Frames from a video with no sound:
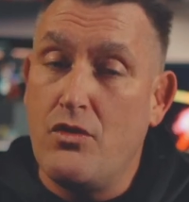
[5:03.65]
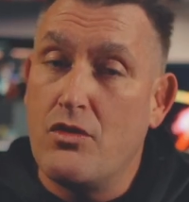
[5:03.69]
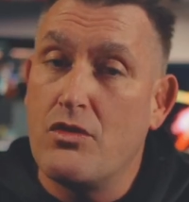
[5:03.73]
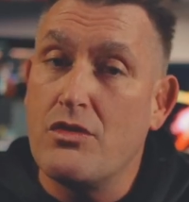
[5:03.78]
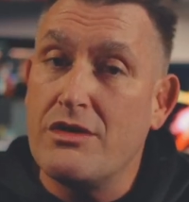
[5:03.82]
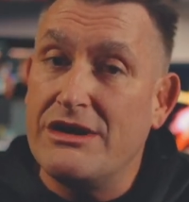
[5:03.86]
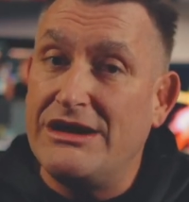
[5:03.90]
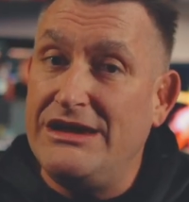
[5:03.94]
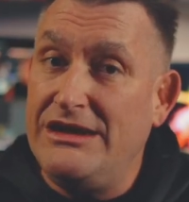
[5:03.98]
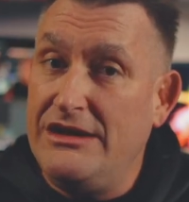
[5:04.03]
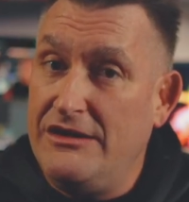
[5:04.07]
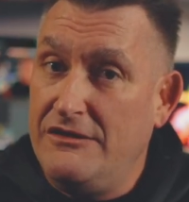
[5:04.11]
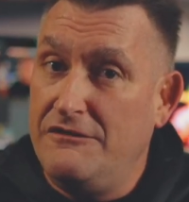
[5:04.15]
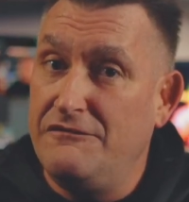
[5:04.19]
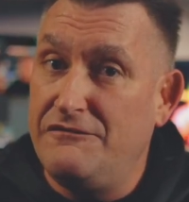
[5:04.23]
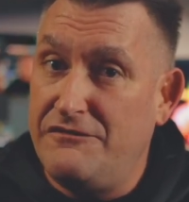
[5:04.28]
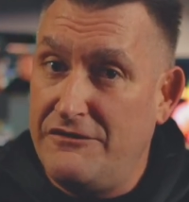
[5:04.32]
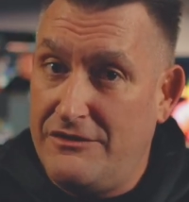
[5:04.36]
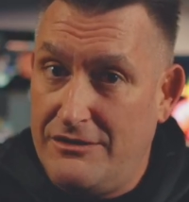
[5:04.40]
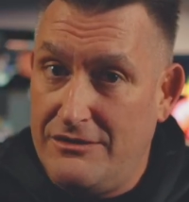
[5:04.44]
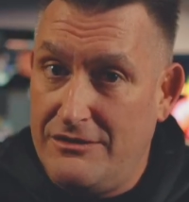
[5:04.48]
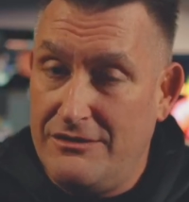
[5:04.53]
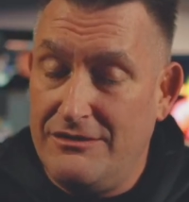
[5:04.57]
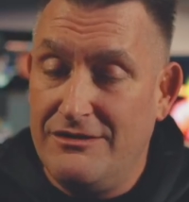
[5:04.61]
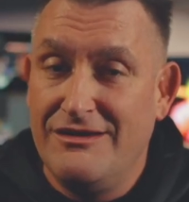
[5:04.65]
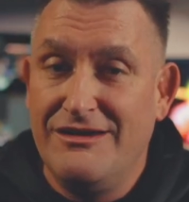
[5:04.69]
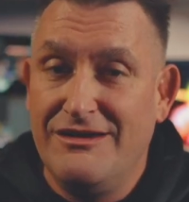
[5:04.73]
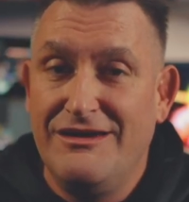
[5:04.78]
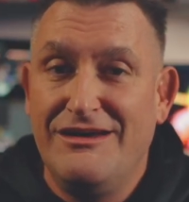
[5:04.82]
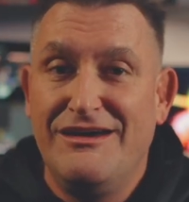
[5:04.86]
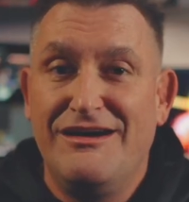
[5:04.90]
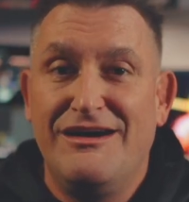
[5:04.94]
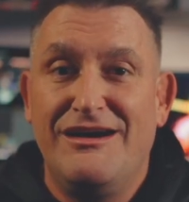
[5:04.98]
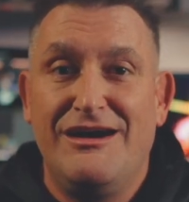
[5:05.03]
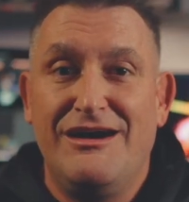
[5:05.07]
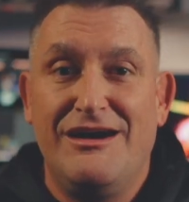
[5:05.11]
or even
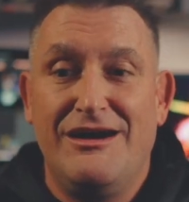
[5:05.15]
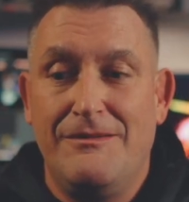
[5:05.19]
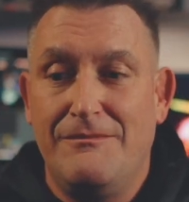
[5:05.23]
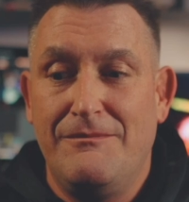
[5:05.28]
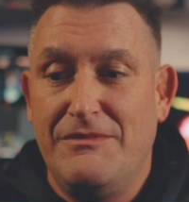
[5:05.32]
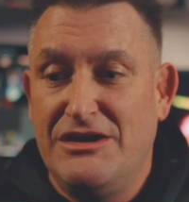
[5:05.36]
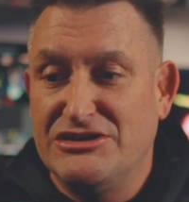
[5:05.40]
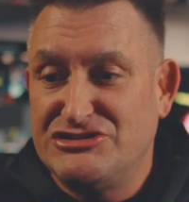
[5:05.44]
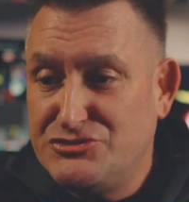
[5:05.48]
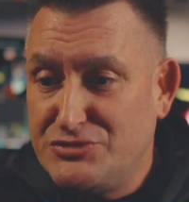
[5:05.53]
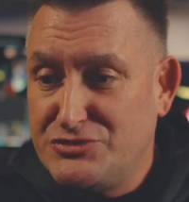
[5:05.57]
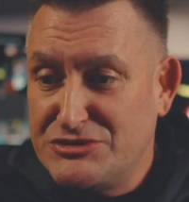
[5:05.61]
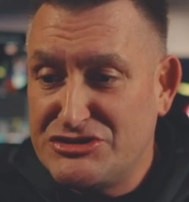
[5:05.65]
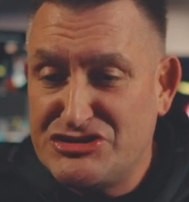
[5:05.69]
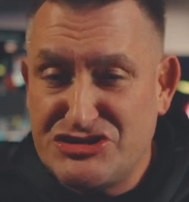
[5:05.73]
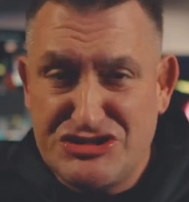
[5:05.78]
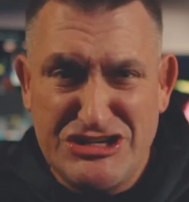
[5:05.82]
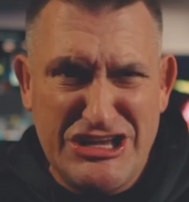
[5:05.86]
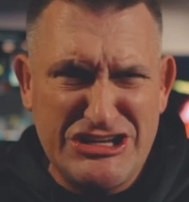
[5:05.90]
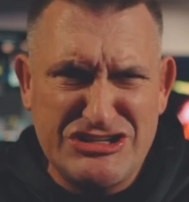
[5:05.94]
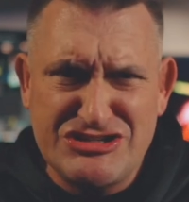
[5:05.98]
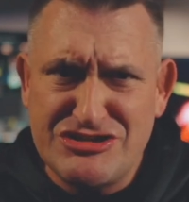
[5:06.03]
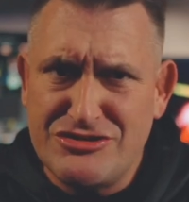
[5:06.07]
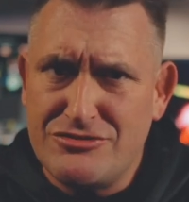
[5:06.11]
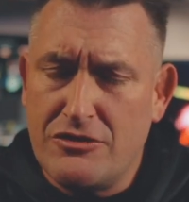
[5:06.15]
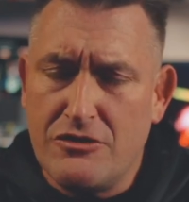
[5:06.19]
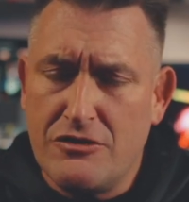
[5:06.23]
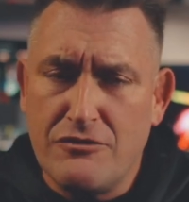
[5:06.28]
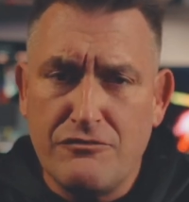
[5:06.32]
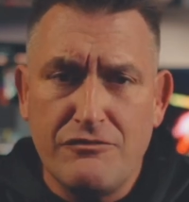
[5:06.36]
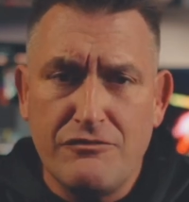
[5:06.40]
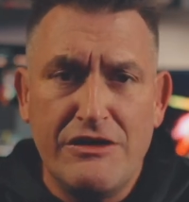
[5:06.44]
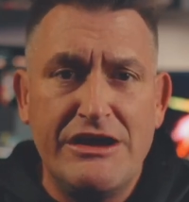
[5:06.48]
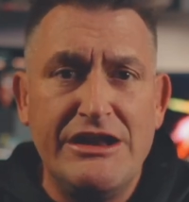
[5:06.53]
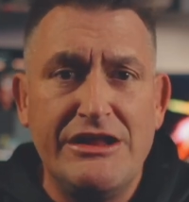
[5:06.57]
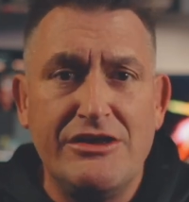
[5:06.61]
um, a Twitch session
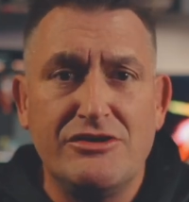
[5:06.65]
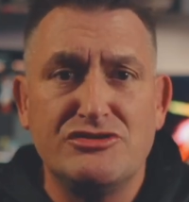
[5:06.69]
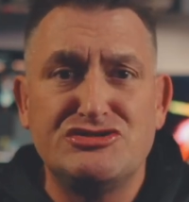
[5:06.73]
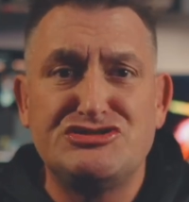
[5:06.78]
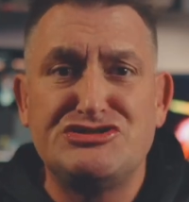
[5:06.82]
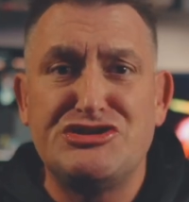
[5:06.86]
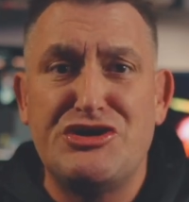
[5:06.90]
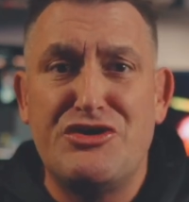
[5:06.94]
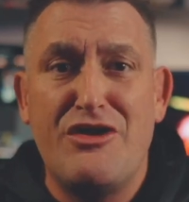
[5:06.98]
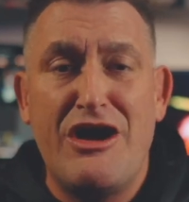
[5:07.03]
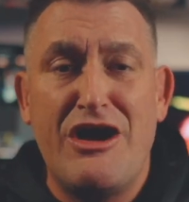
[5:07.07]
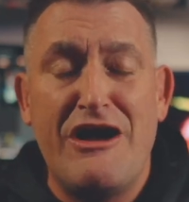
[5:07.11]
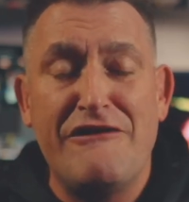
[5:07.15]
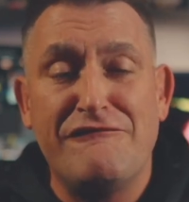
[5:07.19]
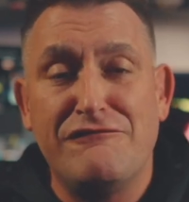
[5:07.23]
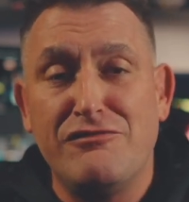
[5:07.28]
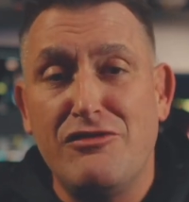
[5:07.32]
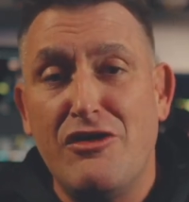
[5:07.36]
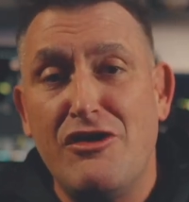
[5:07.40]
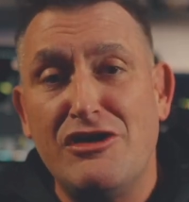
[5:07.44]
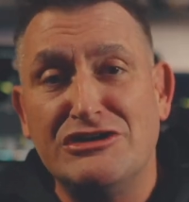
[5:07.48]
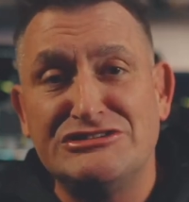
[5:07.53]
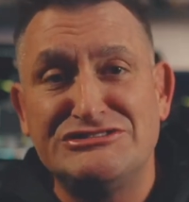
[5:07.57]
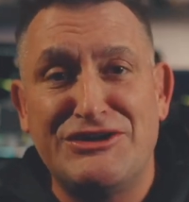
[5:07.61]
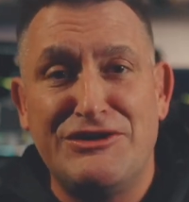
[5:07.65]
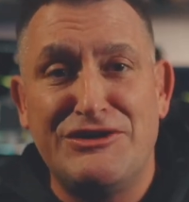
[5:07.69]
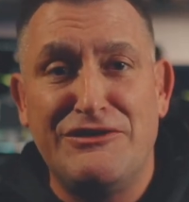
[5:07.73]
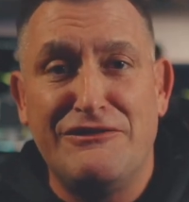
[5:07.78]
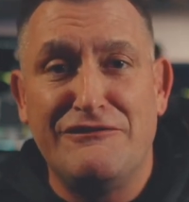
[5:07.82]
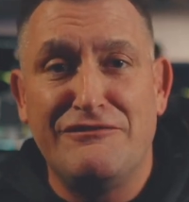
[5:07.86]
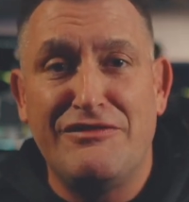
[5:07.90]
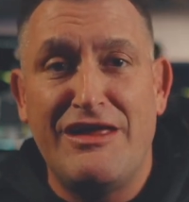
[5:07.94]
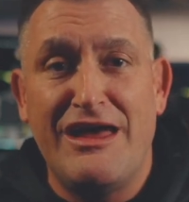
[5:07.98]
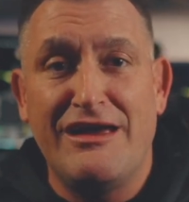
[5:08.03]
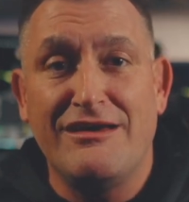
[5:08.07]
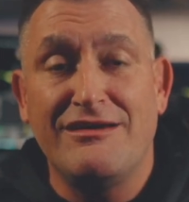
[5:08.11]
or radio show, I've lost
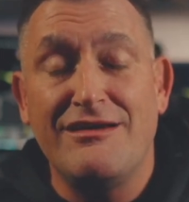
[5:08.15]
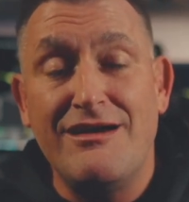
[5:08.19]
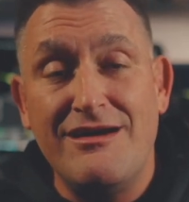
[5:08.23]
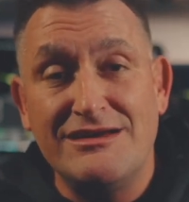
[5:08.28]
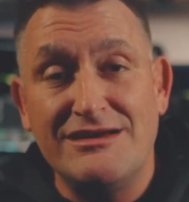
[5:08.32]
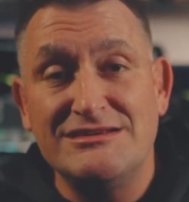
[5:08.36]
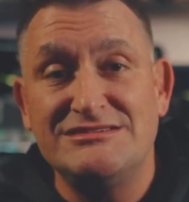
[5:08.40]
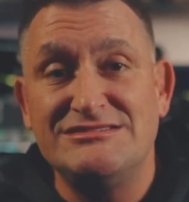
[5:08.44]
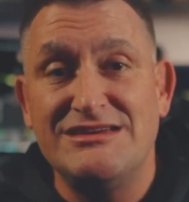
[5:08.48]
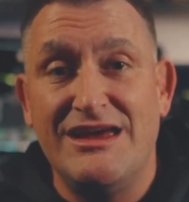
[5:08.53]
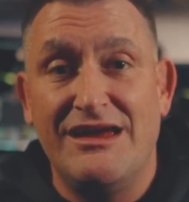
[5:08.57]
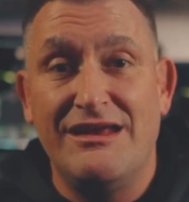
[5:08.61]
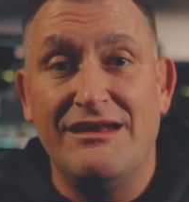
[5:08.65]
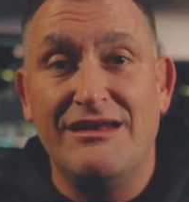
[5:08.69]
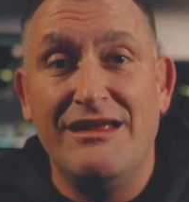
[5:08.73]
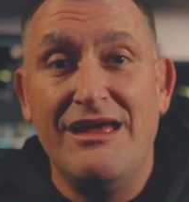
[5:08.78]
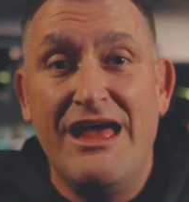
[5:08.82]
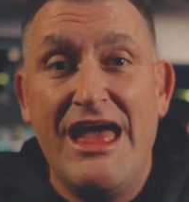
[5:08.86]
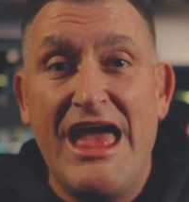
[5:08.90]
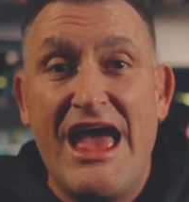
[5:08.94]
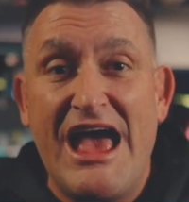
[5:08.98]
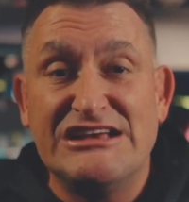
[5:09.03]
all of that content,